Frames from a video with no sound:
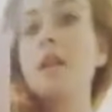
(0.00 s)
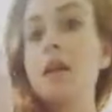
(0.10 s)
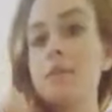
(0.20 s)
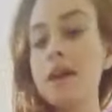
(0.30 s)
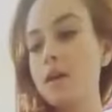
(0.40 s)

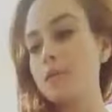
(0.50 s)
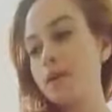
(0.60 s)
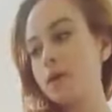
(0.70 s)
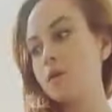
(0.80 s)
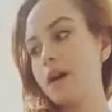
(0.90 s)
lot on my
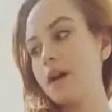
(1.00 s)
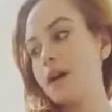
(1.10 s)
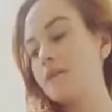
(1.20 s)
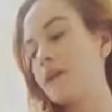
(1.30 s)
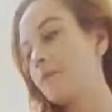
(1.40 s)
elbow. I
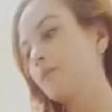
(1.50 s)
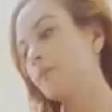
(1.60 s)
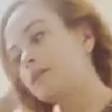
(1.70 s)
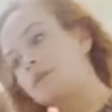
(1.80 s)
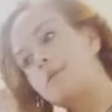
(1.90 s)
have it
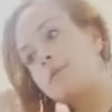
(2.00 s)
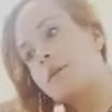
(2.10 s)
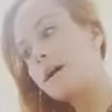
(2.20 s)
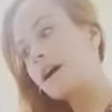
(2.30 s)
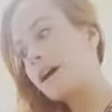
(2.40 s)
some on my back.